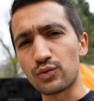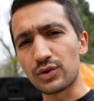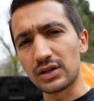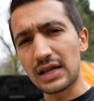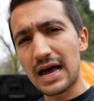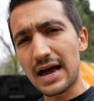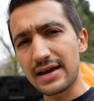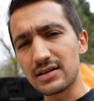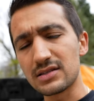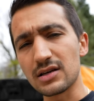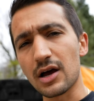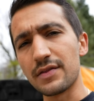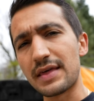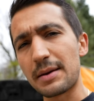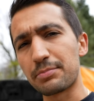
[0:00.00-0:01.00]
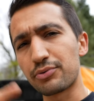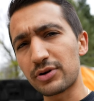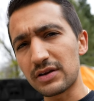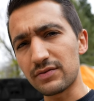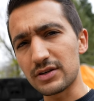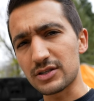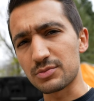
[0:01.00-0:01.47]
relies on that
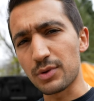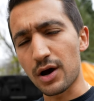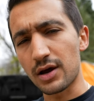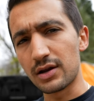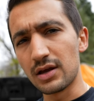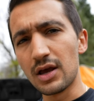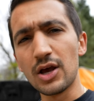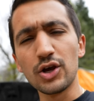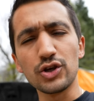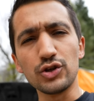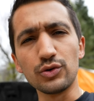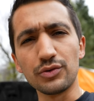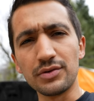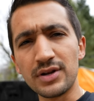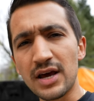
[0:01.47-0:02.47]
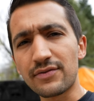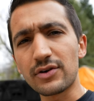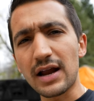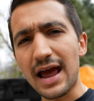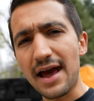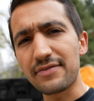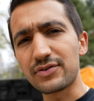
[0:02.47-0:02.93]
previous mod, you'll never
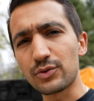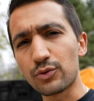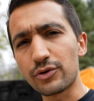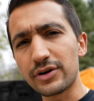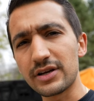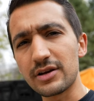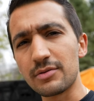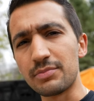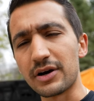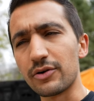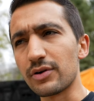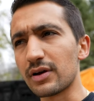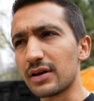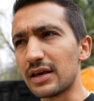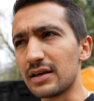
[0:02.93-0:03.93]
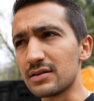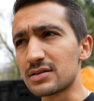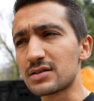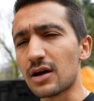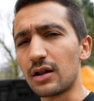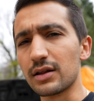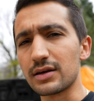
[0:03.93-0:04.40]
have to worry about
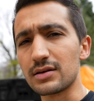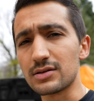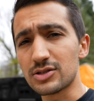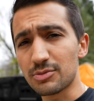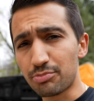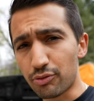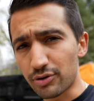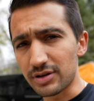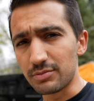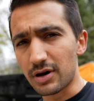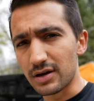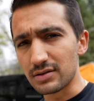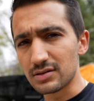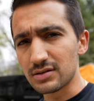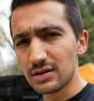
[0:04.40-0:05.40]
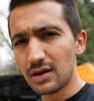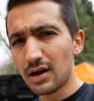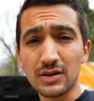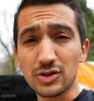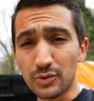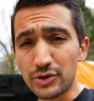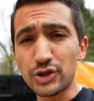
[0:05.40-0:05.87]
installing supporting mods.
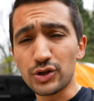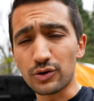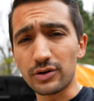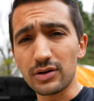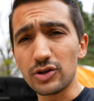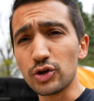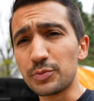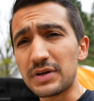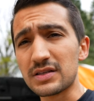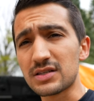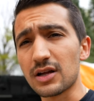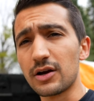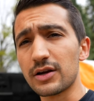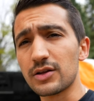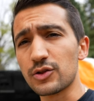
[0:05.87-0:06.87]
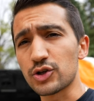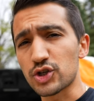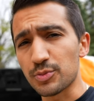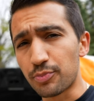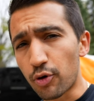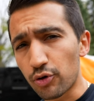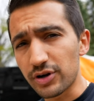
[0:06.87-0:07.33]
So in short, you'll be installing the
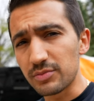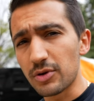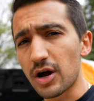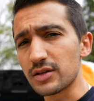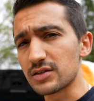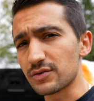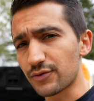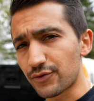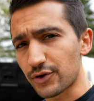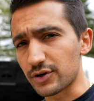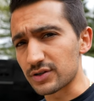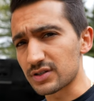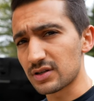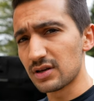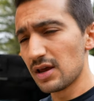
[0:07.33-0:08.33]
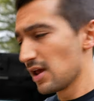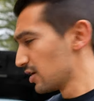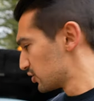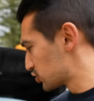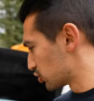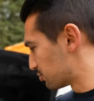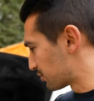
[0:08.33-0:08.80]
supporting mods first.
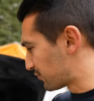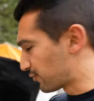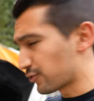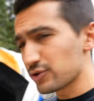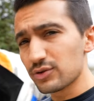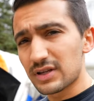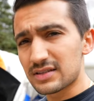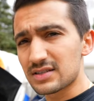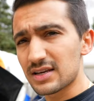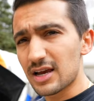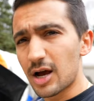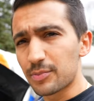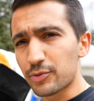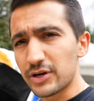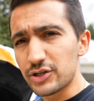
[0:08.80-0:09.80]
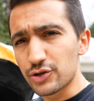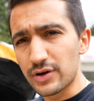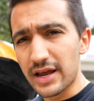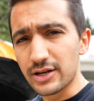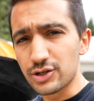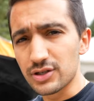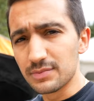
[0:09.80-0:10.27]
So before you, let's say, upgrade your
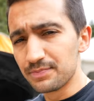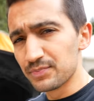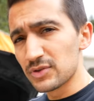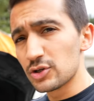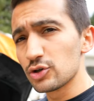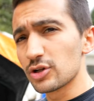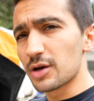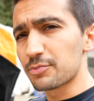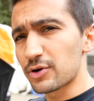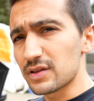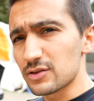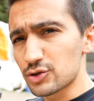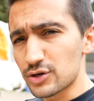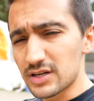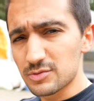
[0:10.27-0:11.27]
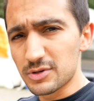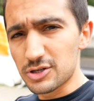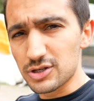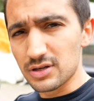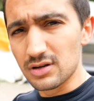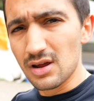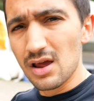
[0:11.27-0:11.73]
engine, you'll upgrade the
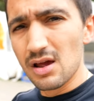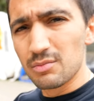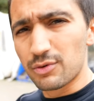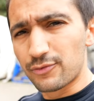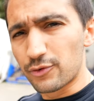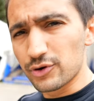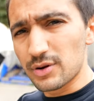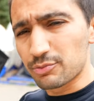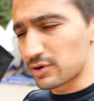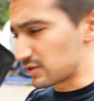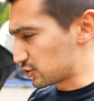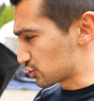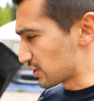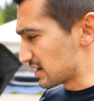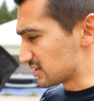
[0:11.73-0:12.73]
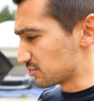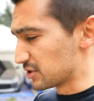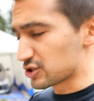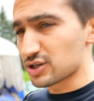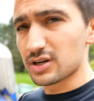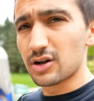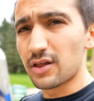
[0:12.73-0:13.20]
transmission. Before you upgrade the
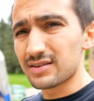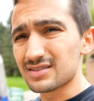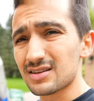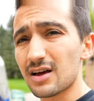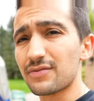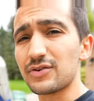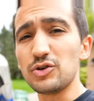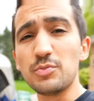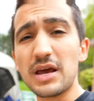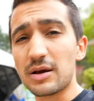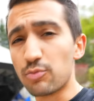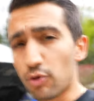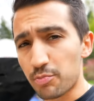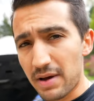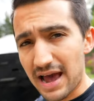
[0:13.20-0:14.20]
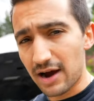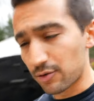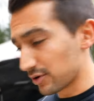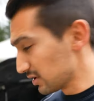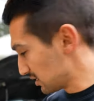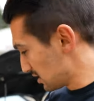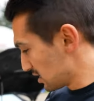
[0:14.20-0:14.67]
transmission and all that stuff and you make more
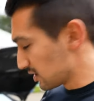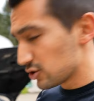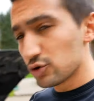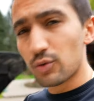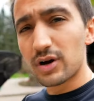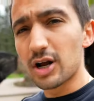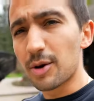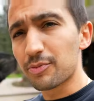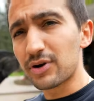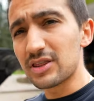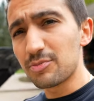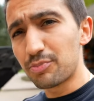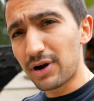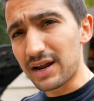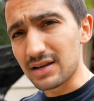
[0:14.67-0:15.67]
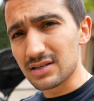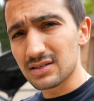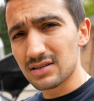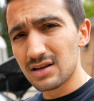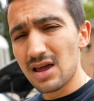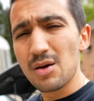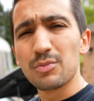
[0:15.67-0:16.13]
power, you'll want to upgrade the
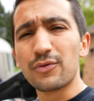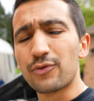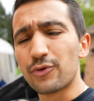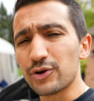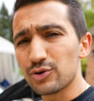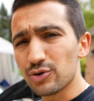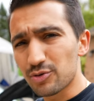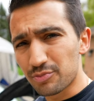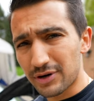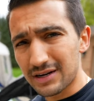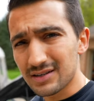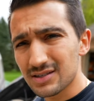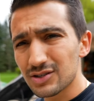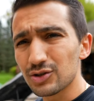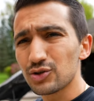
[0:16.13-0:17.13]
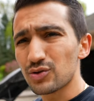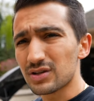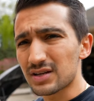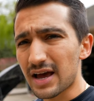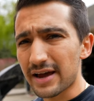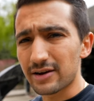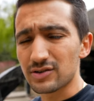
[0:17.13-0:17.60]
brakes. Before you do the brakes, you'll do the
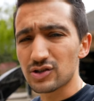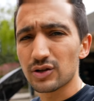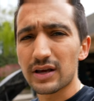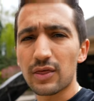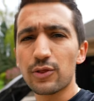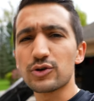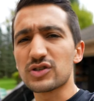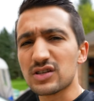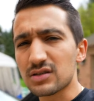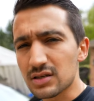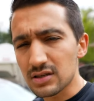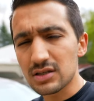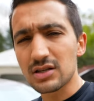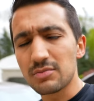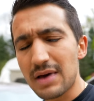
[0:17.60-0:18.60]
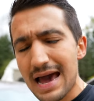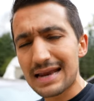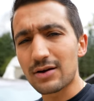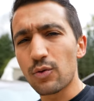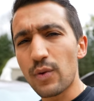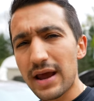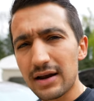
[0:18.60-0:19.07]
tires. So like, there's a
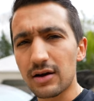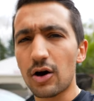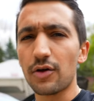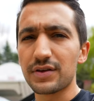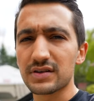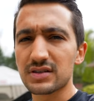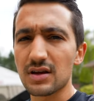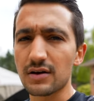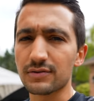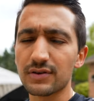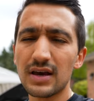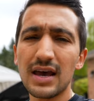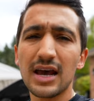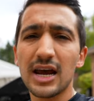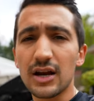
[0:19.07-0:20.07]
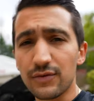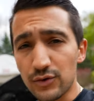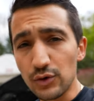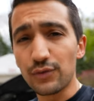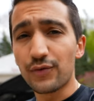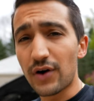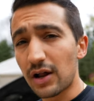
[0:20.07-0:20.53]
systematic way to all this stuff. And if
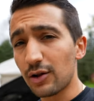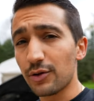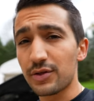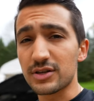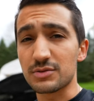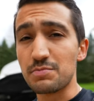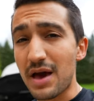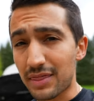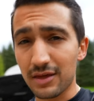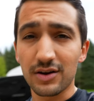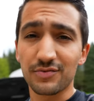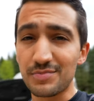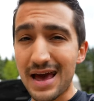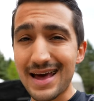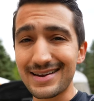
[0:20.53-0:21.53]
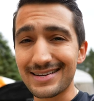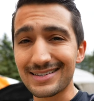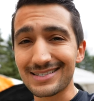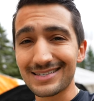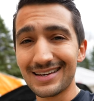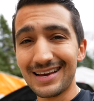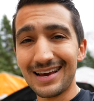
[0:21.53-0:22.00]
you follow this method of
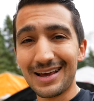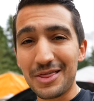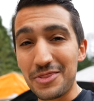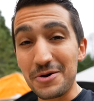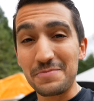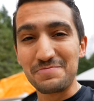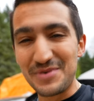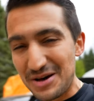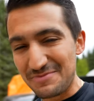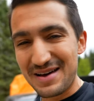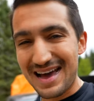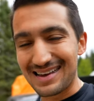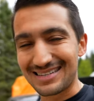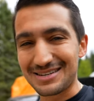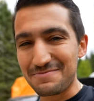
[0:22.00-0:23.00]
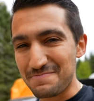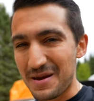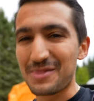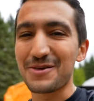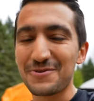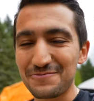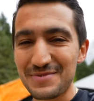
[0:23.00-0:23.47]
madness, the MilMast
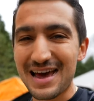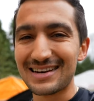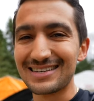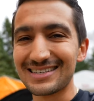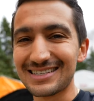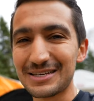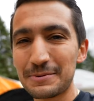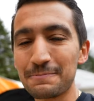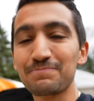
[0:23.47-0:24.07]
method of madness,